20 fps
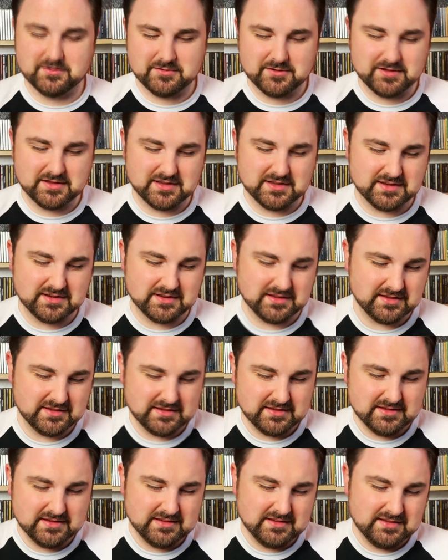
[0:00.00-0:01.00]
one.
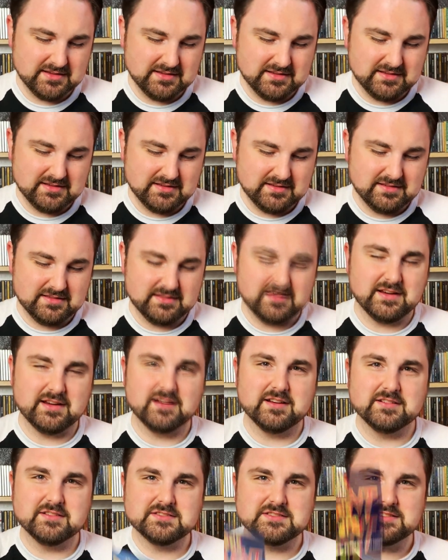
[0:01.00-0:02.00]

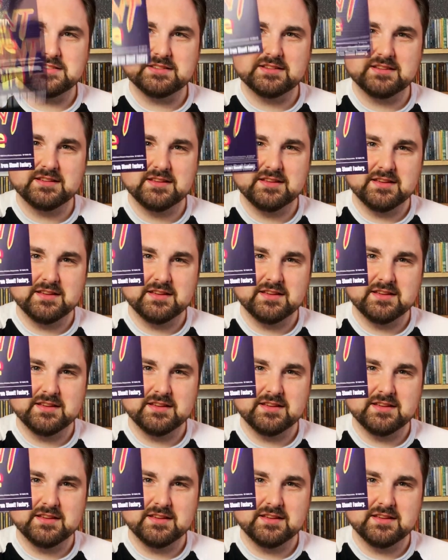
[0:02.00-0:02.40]
There's